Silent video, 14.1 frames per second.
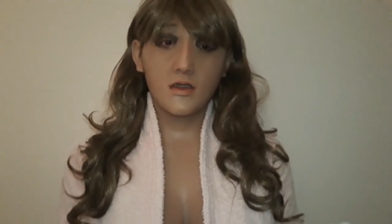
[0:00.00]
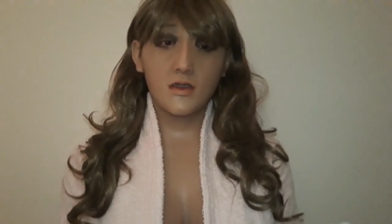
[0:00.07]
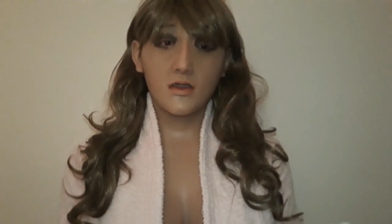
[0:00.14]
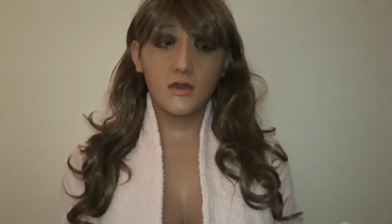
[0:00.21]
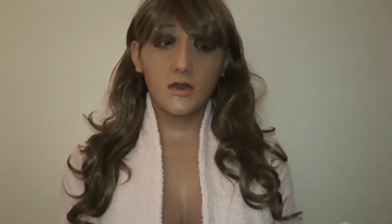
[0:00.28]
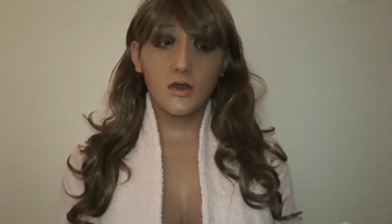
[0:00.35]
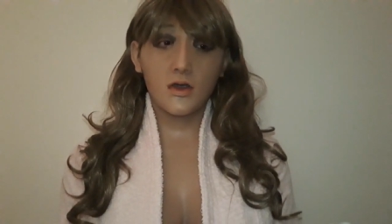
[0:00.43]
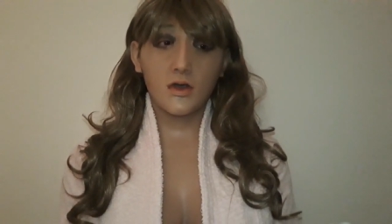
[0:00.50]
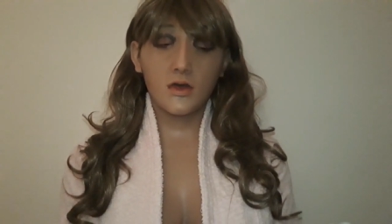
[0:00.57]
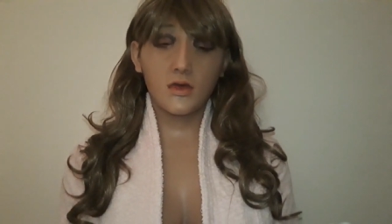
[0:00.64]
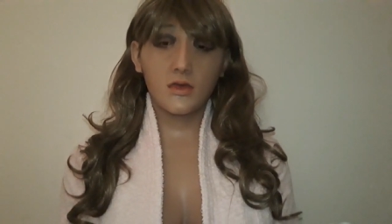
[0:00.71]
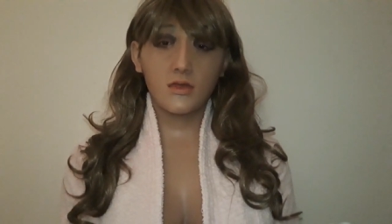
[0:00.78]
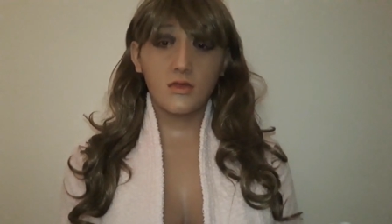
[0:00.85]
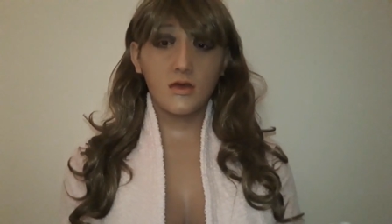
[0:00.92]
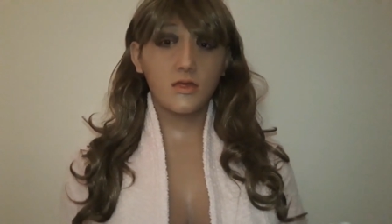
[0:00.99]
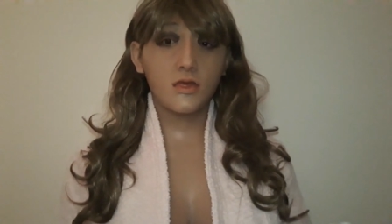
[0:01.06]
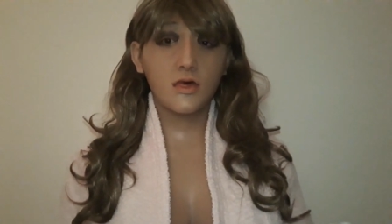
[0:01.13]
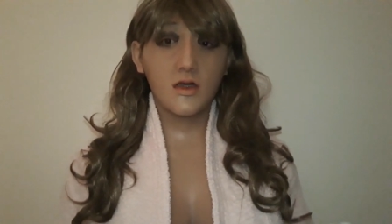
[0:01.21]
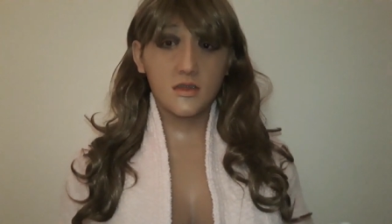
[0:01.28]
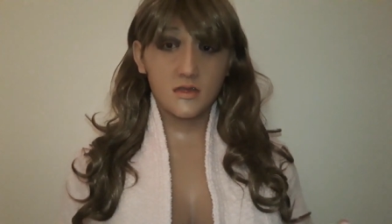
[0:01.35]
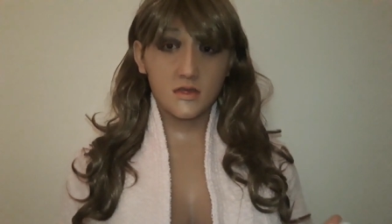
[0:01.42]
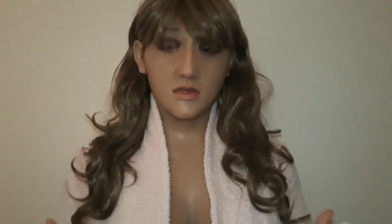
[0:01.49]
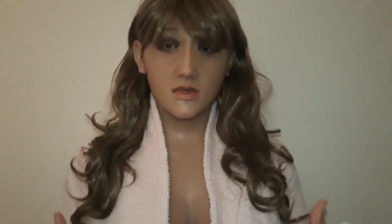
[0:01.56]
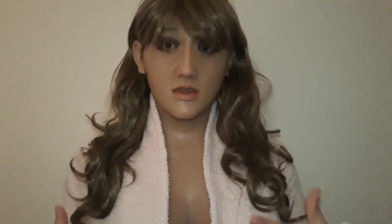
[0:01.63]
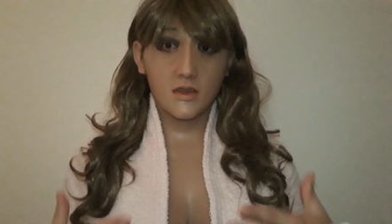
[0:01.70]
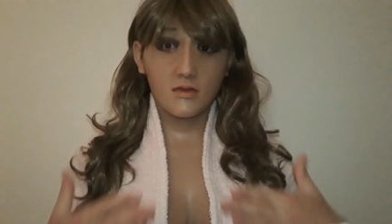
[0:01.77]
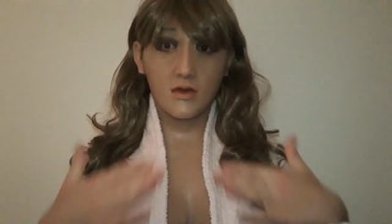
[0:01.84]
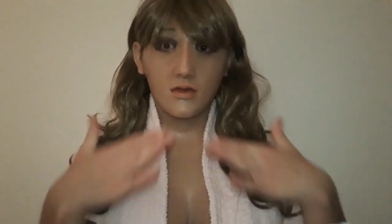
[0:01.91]
you know, my breasts
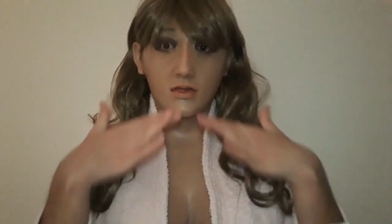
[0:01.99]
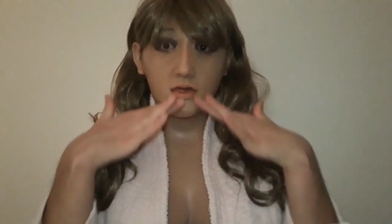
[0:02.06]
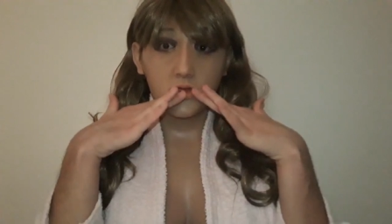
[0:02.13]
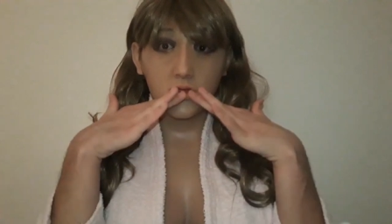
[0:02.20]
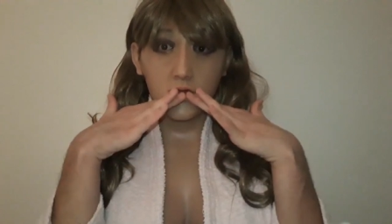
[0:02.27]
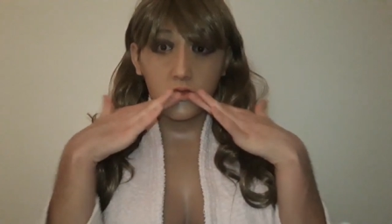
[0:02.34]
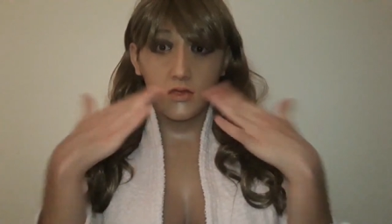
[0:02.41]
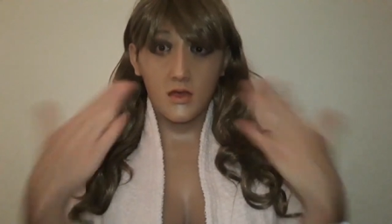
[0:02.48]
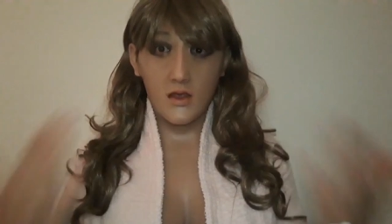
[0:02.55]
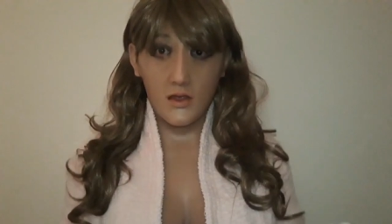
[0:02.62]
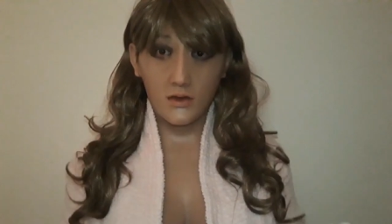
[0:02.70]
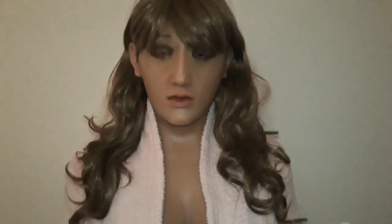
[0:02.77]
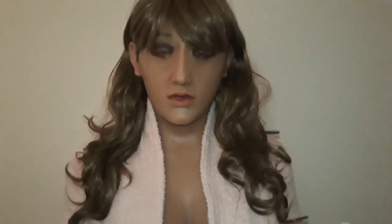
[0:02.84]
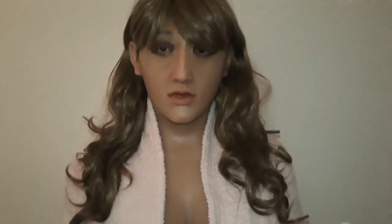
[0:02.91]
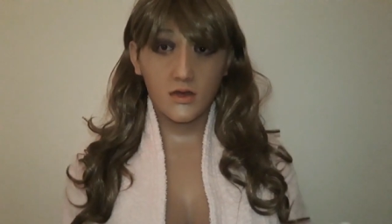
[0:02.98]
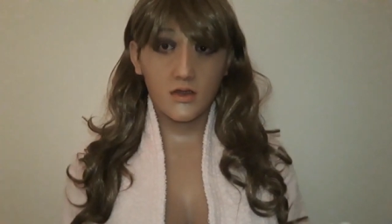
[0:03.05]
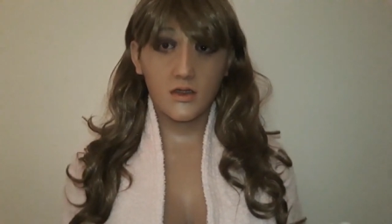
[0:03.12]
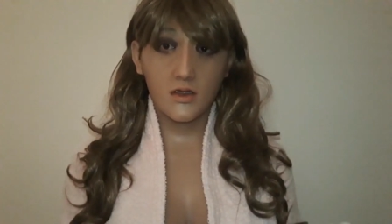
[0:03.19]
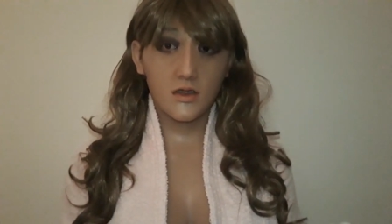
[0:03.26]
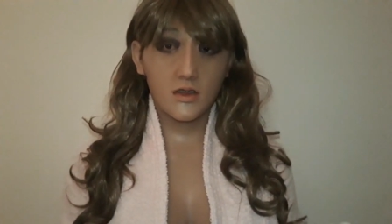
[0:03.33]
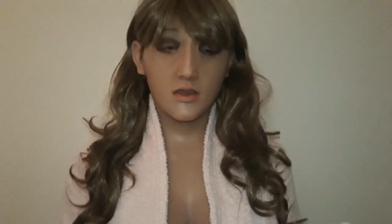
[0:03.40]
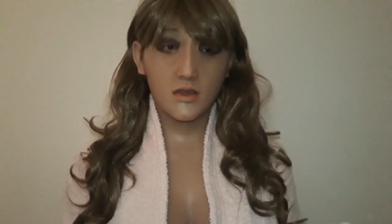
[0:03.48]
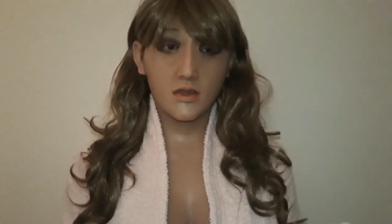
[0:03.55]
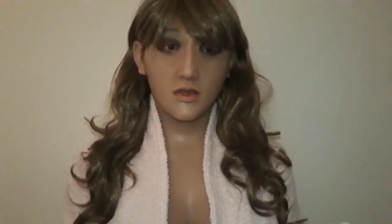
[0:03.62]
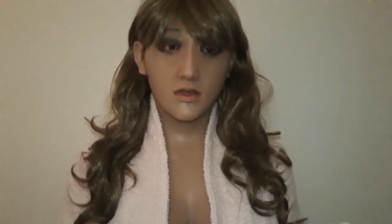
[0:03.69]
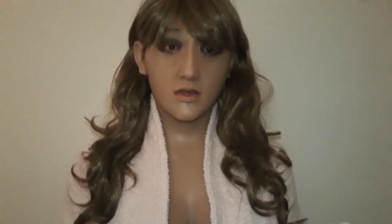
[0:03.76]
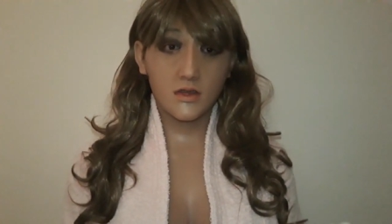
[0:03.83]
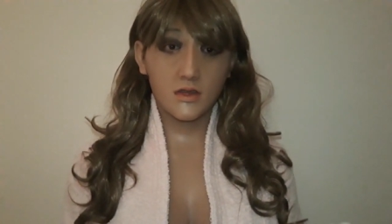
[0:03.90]
come up to my mouth,
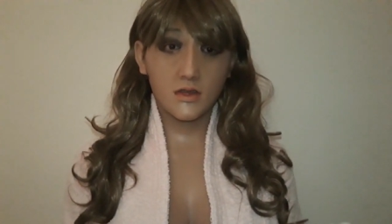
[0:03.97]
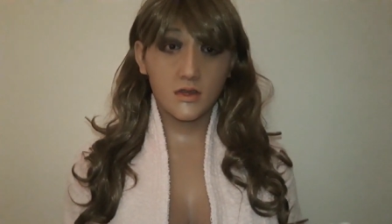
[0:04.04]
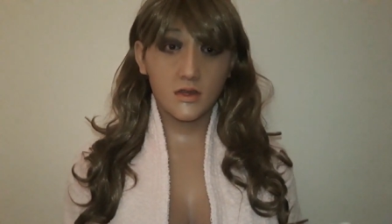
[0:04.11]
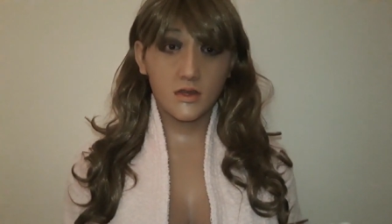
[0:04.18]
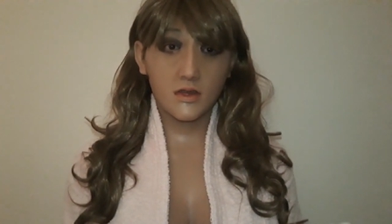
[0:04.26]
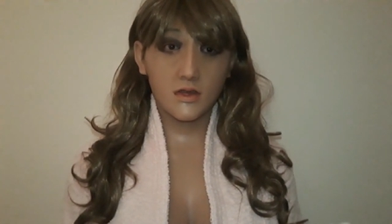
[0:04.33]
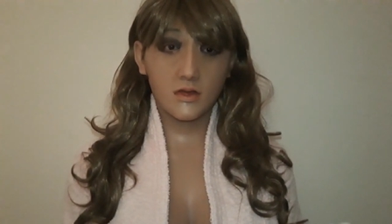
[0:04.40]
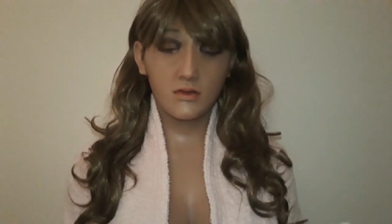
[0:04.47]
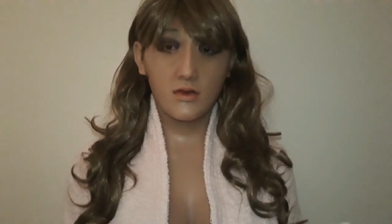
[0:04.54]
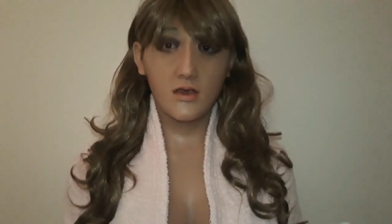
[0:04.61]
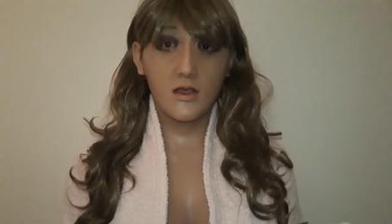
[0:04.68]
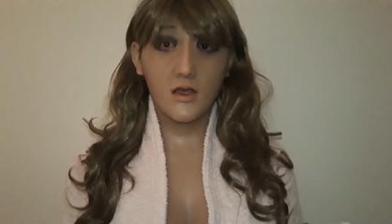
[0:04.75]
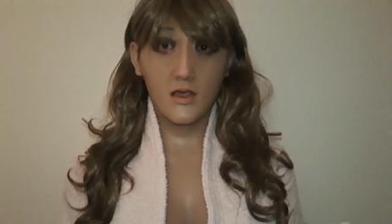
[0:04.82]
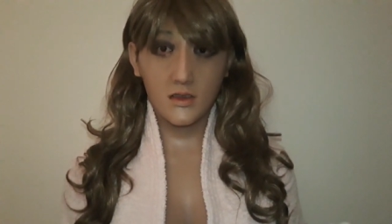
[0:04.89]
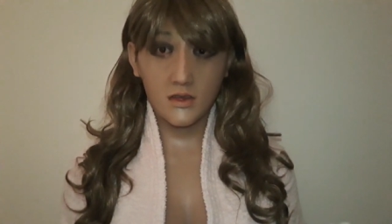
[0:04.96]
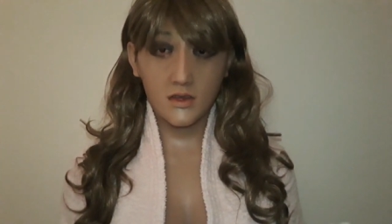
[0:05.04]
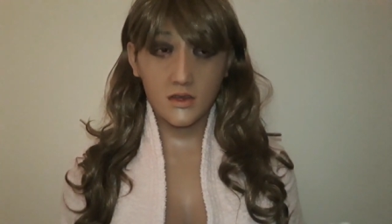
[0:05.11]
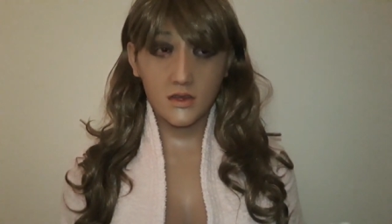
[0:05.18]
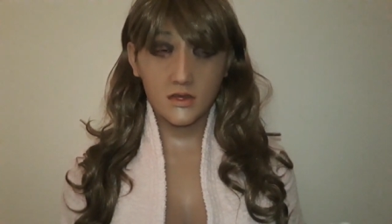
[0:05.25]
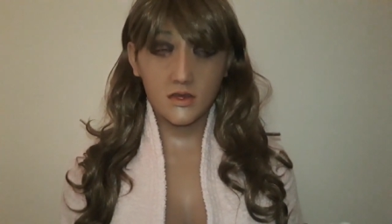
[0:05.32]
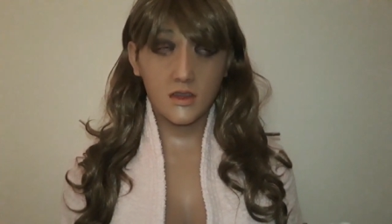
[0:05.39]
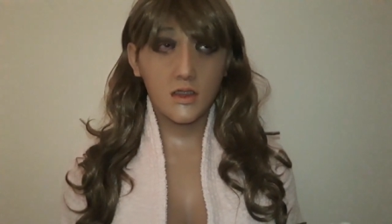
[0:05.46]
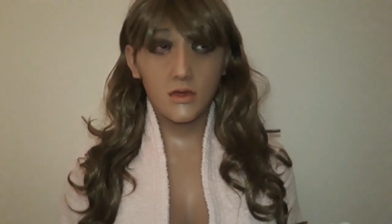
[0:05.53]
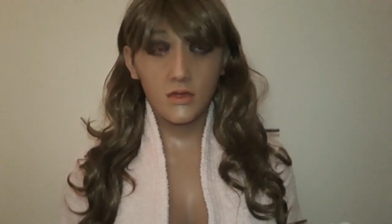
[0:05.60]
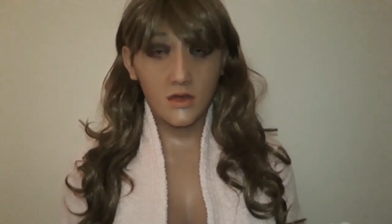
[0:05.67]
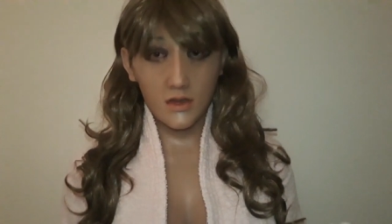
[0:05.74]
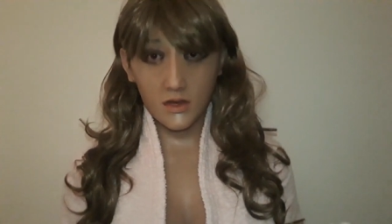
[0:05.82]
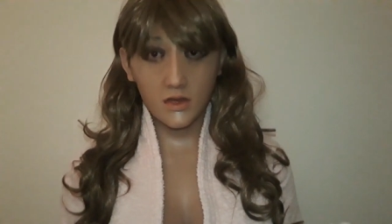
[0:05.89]
and uh, my head is in the
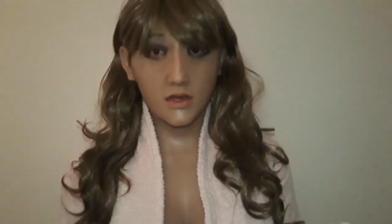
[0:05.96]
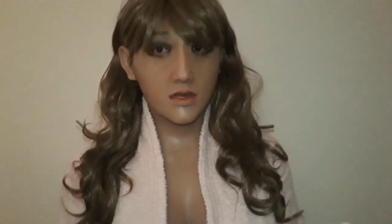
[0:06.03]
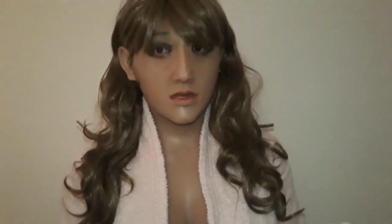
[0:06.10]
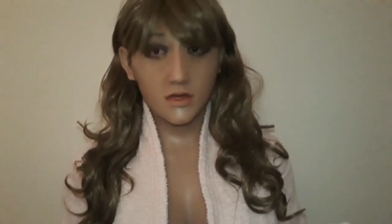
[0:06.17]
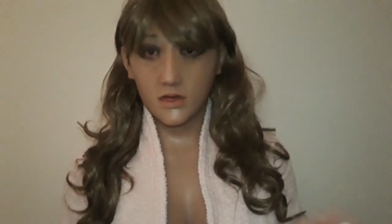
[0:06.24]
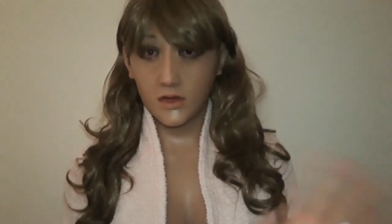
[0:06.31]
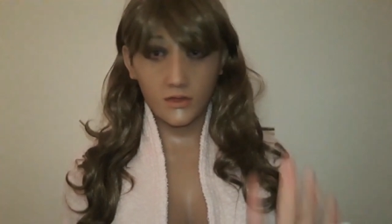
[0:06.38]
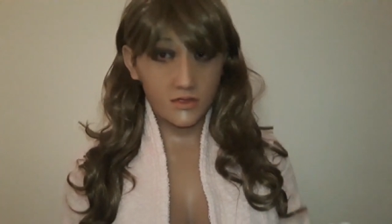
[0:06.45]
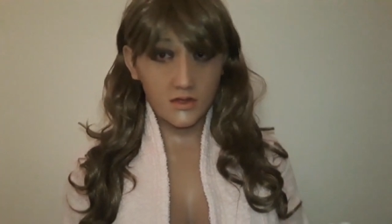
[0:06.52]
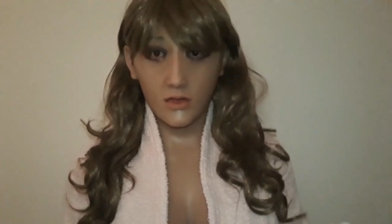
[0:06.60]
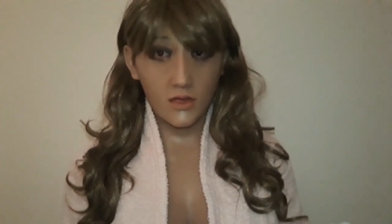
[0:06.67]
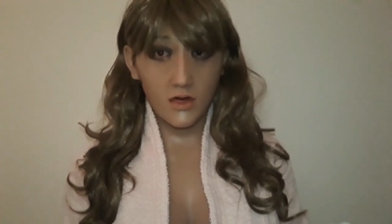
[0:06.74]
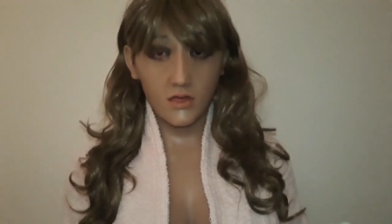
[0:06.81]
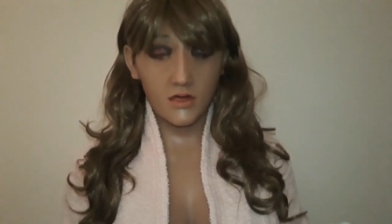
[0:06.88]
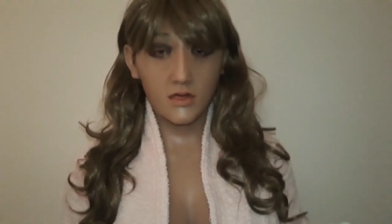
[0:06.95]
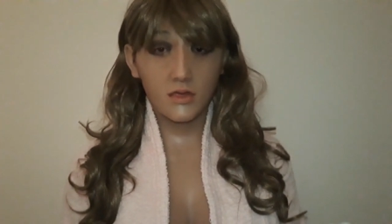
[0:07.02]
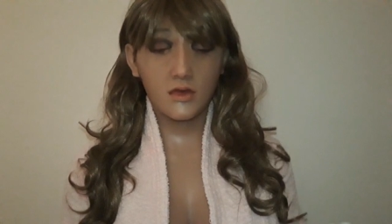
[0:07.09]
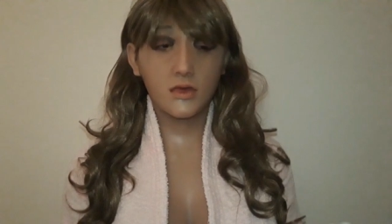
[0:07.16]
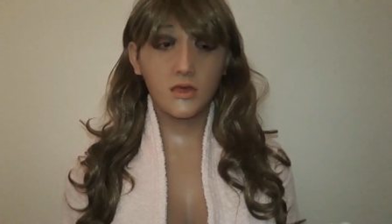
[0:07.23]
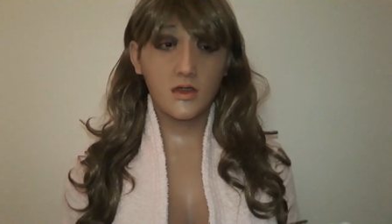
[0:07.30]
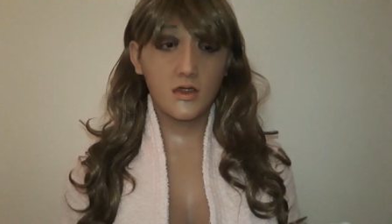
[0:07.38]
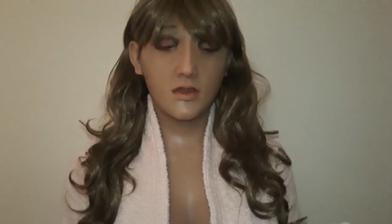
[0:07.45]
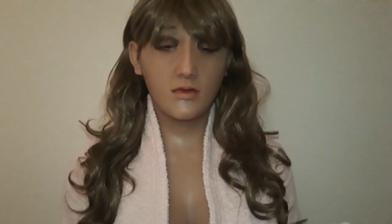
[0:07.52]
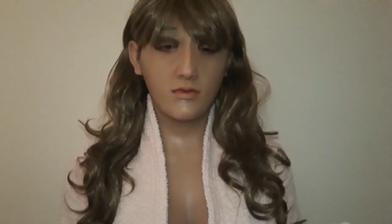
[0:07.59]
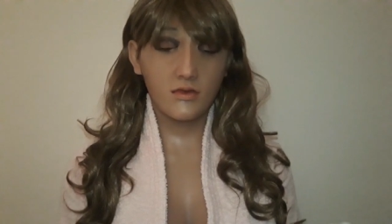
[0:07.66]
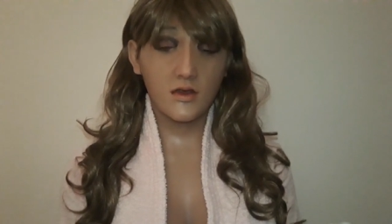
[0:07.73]
middle of somewhere in between.